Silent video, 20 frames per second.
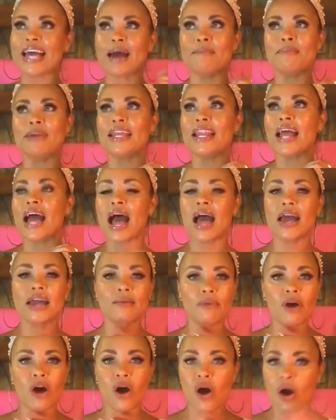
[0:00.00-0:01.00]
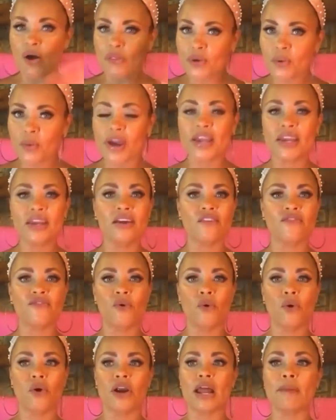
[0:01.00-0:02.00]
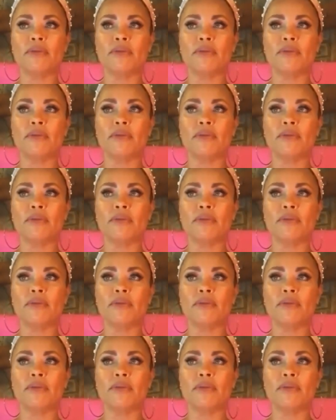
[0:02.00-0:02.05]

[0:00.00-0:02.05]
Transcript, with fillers: I mean, I am all the way here for it.